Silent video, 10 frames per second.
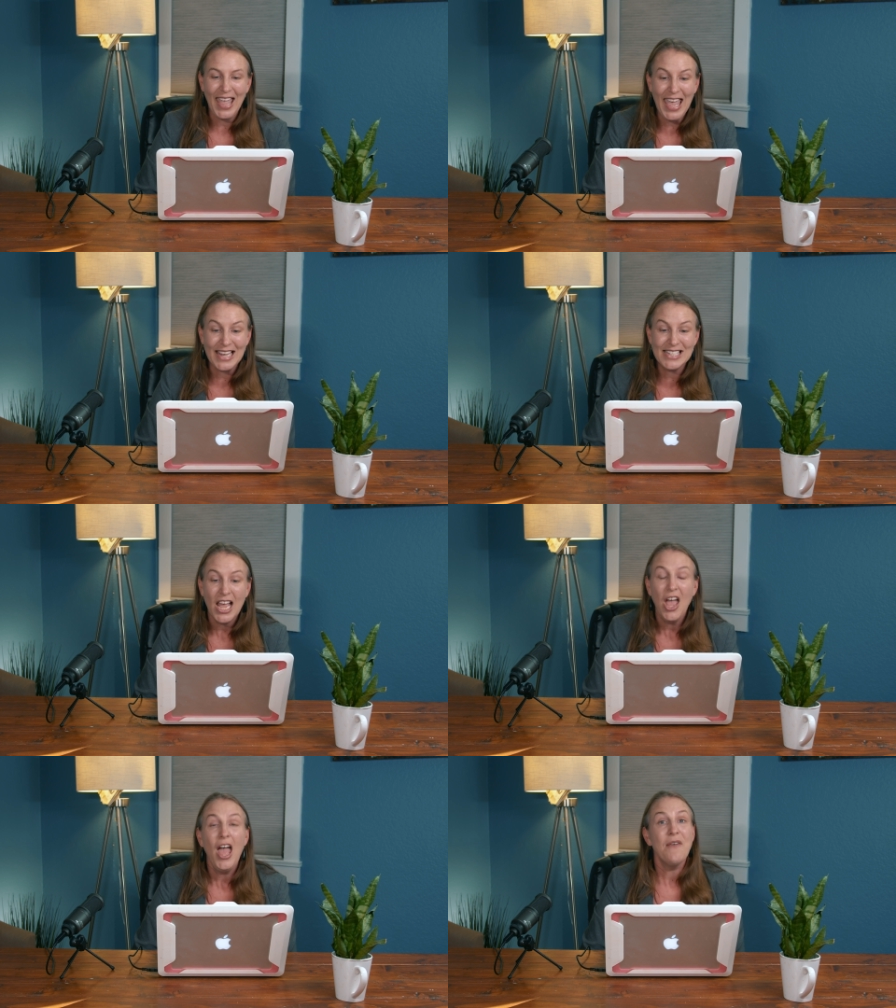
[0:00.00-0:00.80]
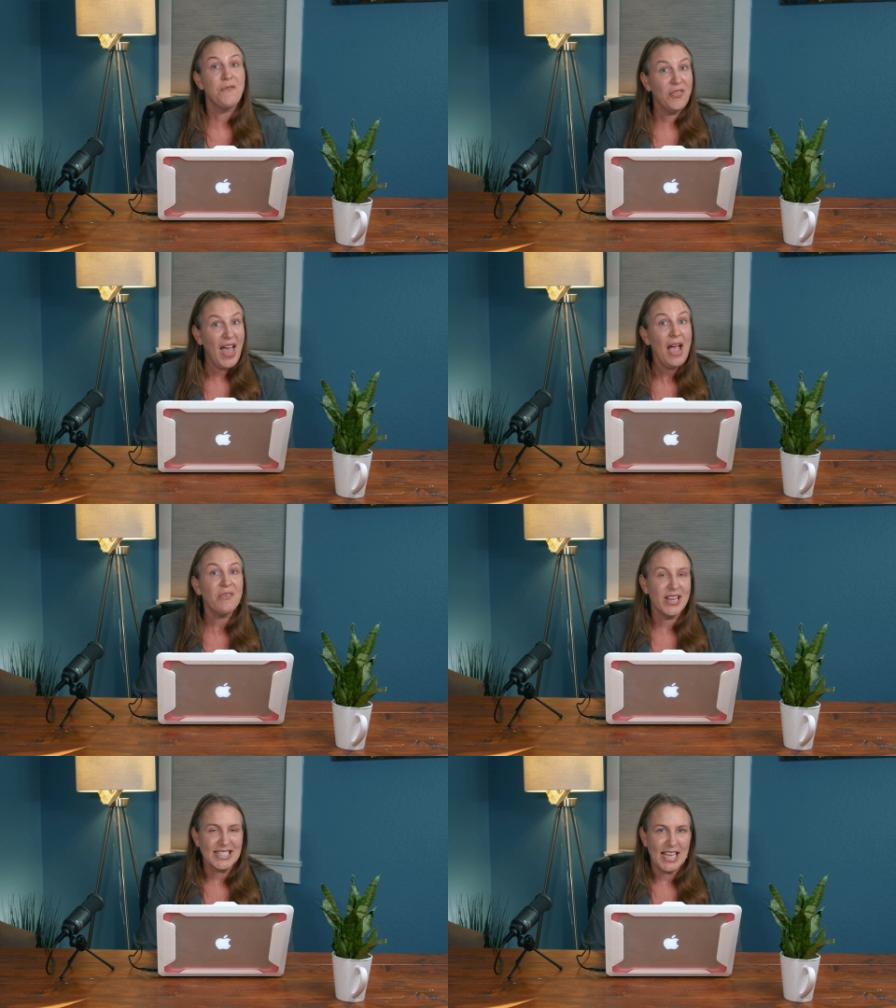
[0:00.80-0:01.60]
And for
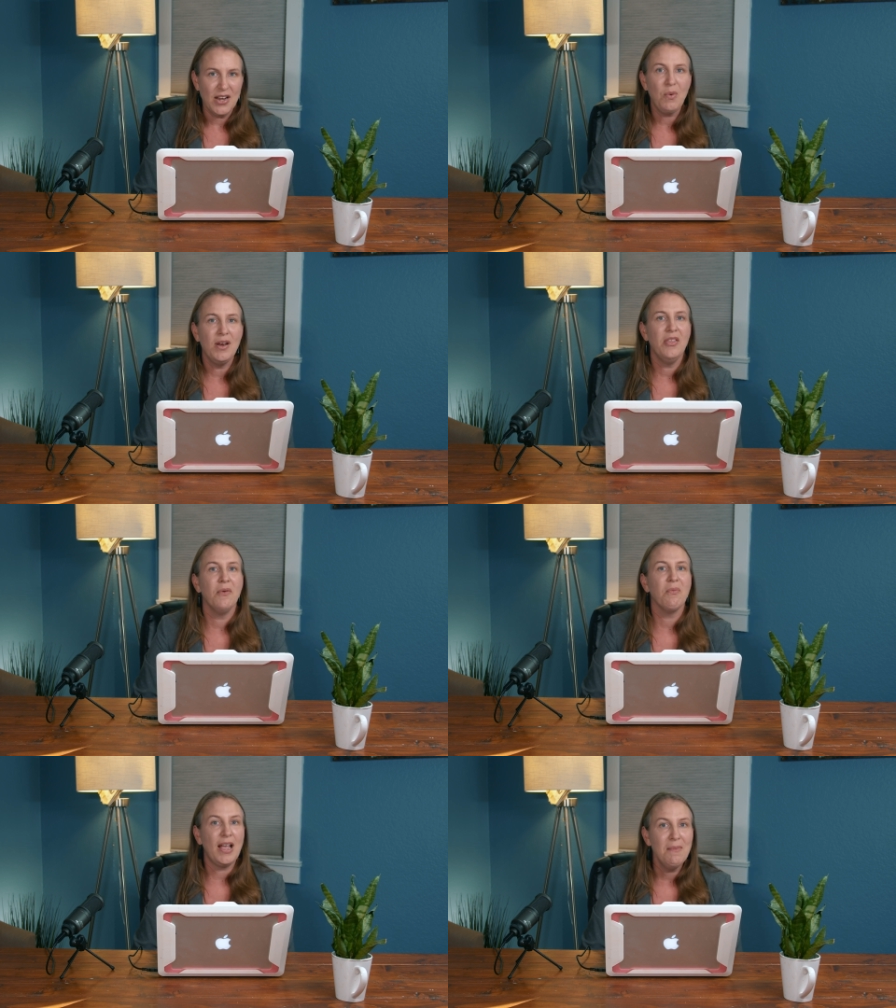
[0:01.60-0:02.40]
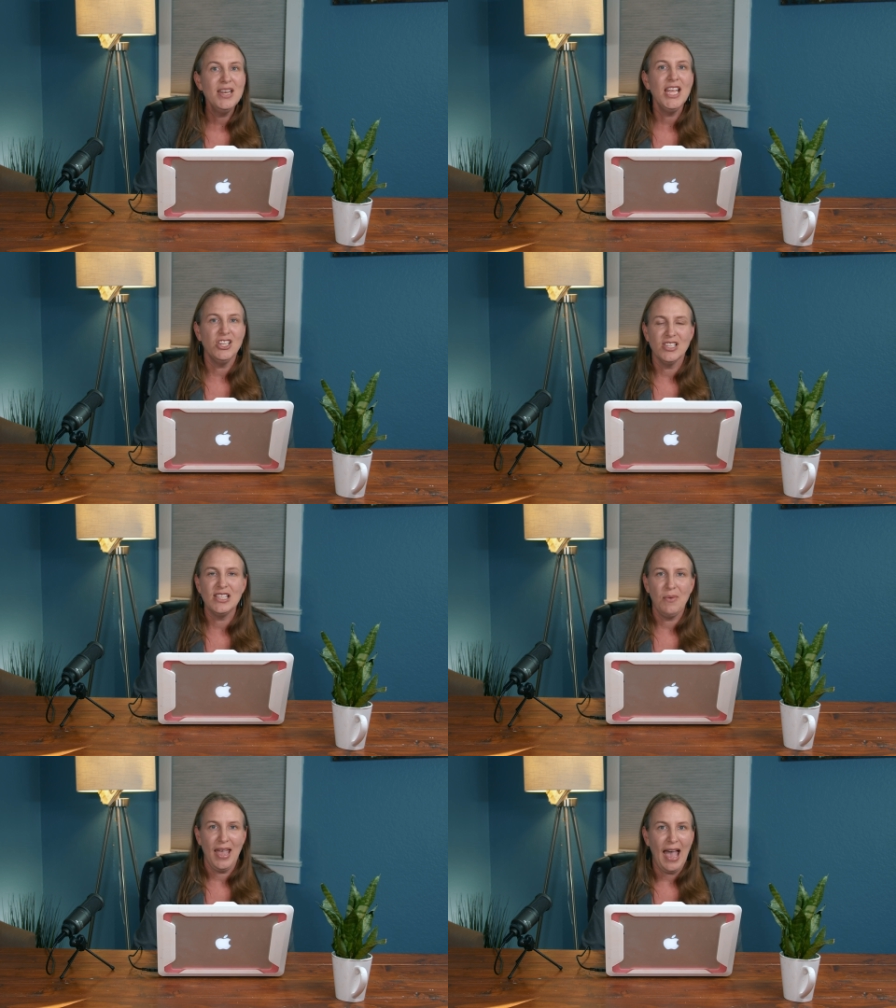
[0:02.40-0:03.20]
that reason, one of the recommendations
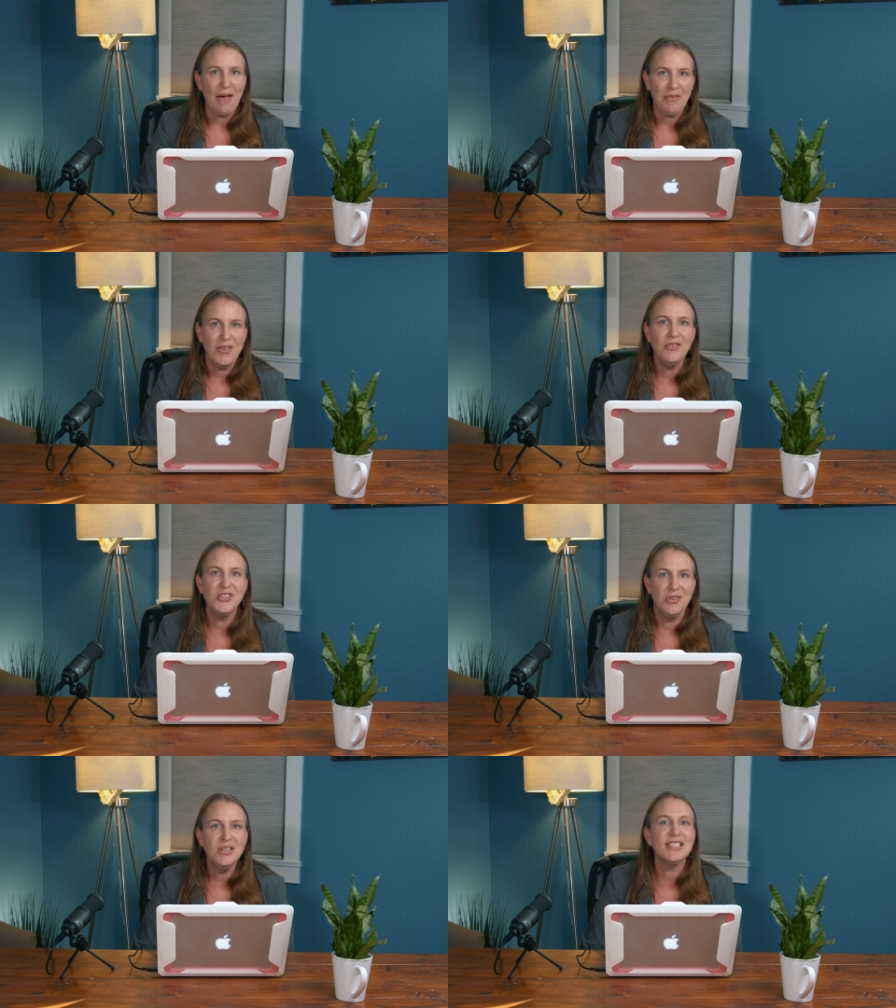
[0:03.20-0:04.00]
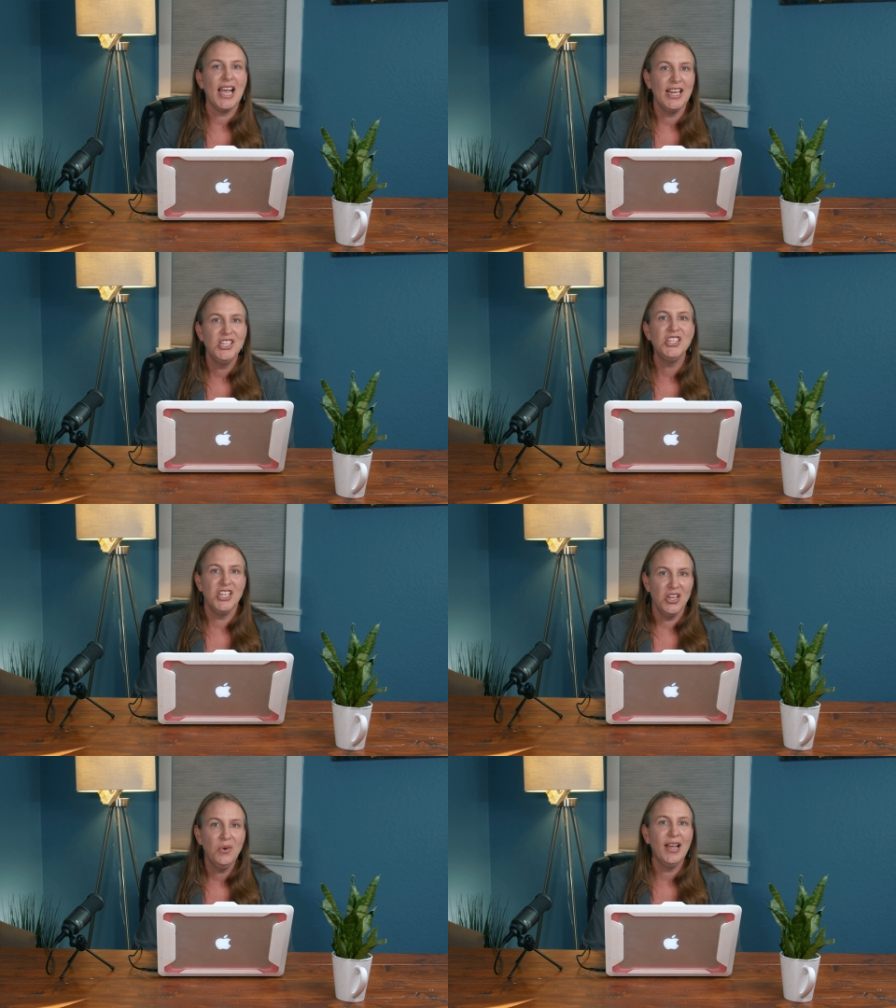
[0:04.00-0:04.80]
that we have if you do decide to
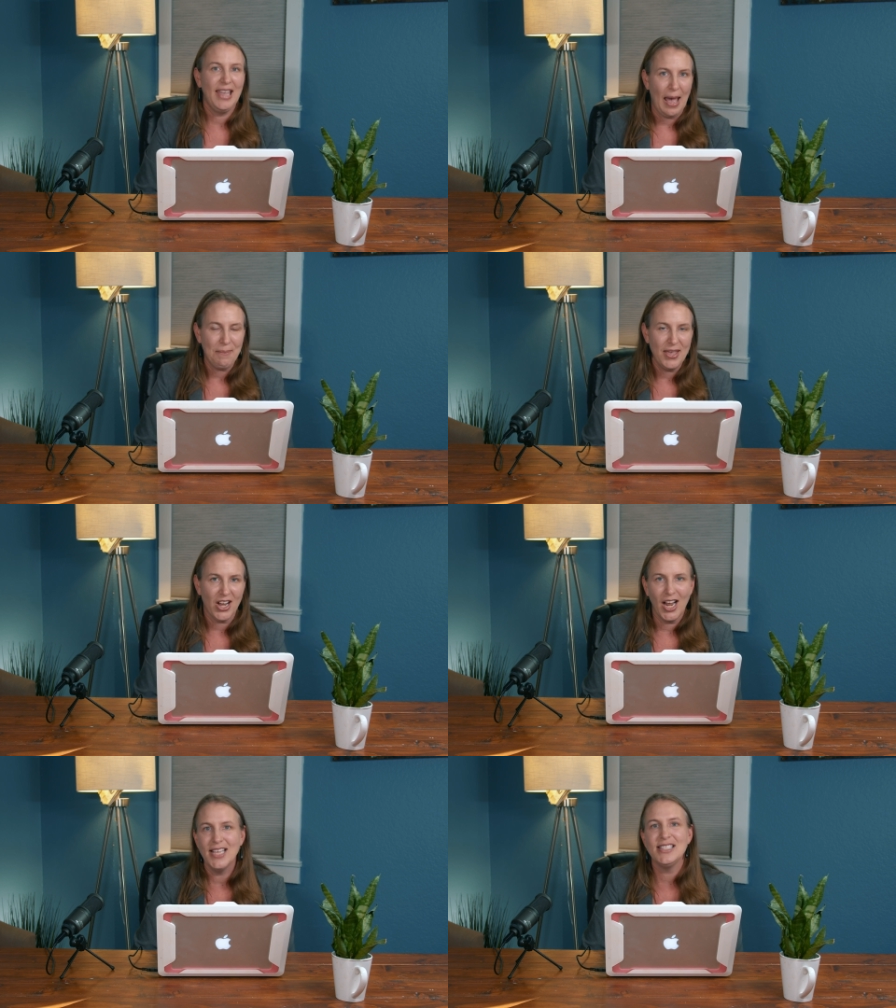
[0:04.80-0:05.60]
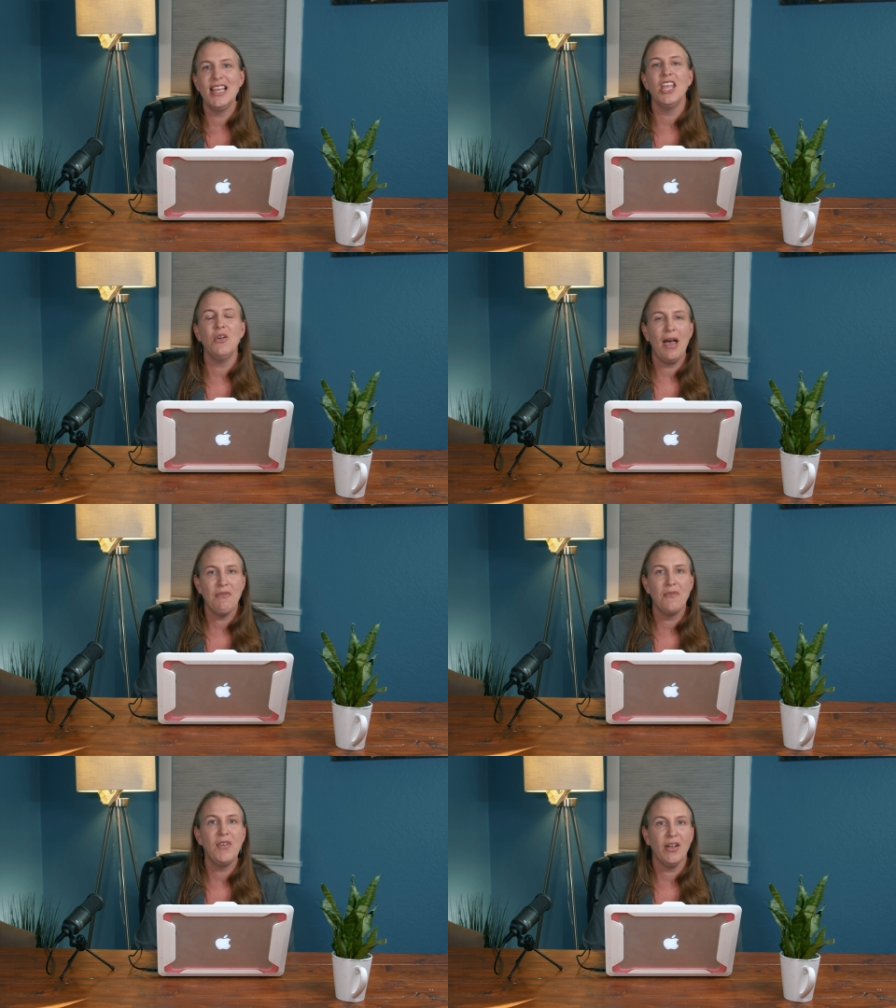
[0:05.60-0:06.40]
do a gap year is that you
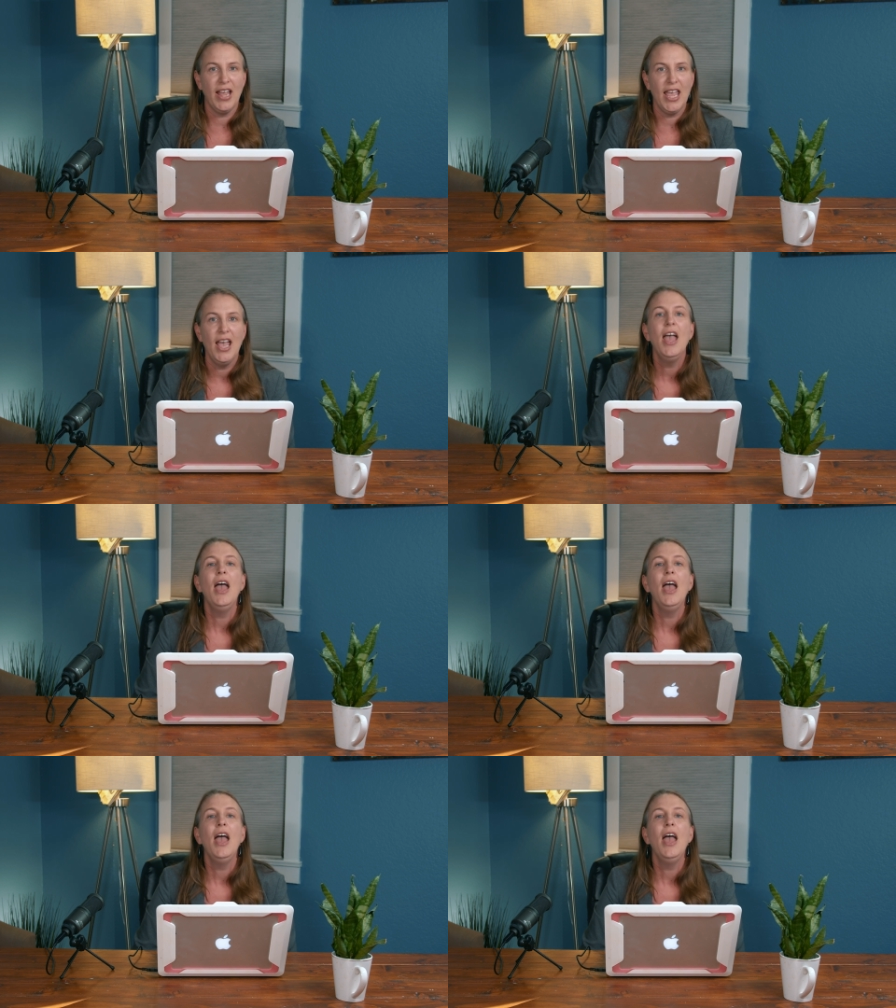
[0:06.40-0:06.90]
have a very